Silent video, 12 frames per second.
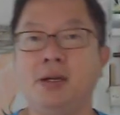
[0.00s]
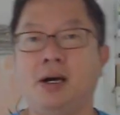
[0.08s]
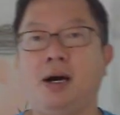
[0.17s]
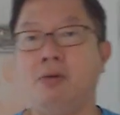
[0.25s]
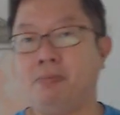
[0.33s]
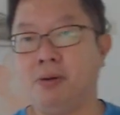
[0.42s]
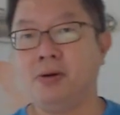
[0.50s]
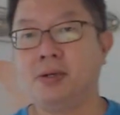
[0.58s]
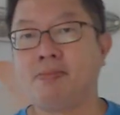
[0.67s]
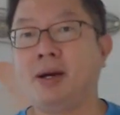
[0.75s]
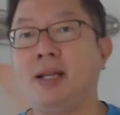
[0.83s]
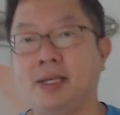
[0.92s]
I will post
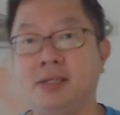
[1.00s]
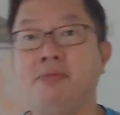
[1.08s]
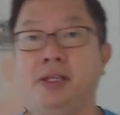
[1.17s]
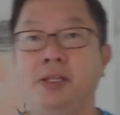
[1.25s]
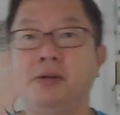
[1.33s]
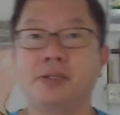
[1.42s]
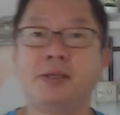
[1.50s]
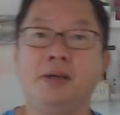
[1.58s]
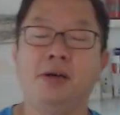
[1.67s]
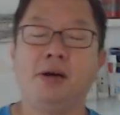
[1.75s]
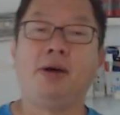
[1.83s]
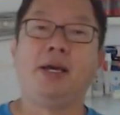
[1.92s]
my lesson videos.
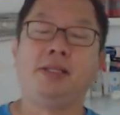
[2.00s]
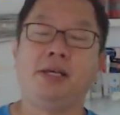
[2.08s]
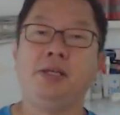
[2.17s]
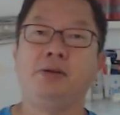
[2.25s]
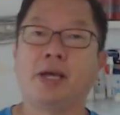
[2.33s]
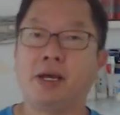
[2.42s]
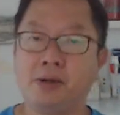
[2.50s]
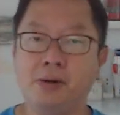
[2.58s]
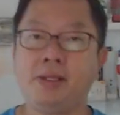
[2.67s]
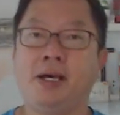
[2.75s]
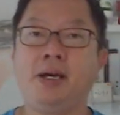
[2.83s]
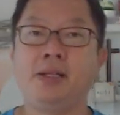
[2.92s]
Alright, and then you can go
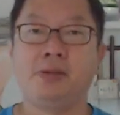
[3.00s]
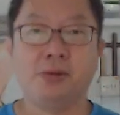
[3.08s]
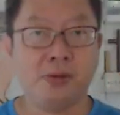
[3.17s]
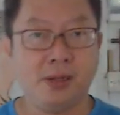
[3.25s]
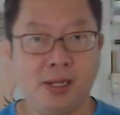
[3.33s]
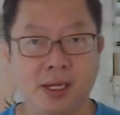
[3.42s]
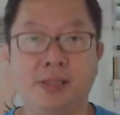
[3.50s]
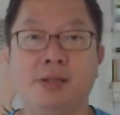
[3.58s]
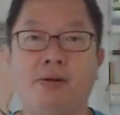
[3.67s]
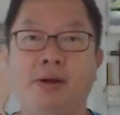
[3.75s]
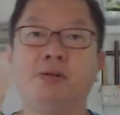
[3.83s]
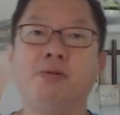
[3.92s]
there to learn,
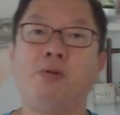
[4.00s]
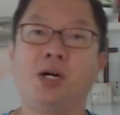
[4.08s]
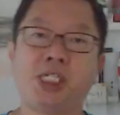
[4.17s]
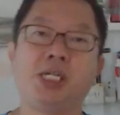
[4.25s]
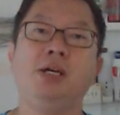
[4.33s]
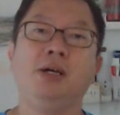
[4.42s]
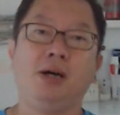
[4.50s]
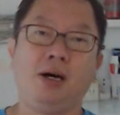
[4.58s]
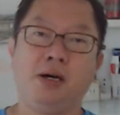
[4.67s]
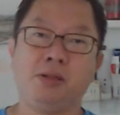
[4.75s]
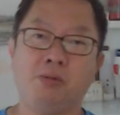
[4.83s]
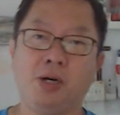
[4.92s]
alright, to watch
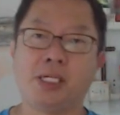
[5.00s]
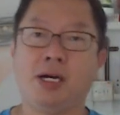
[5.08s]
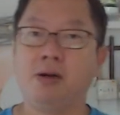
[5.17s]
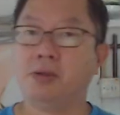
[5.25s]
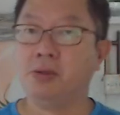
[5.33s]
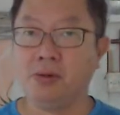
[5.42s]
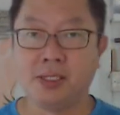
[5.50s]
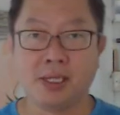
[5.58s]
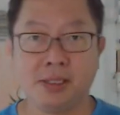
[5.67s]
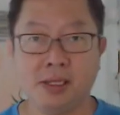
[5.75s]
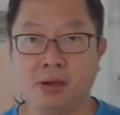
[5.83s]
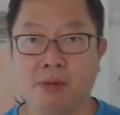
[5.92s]
how to do
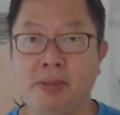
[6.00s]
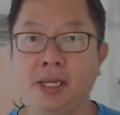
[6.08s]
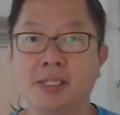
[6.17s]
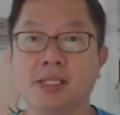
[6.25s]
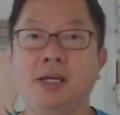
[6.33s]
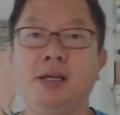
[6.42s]
certain topics.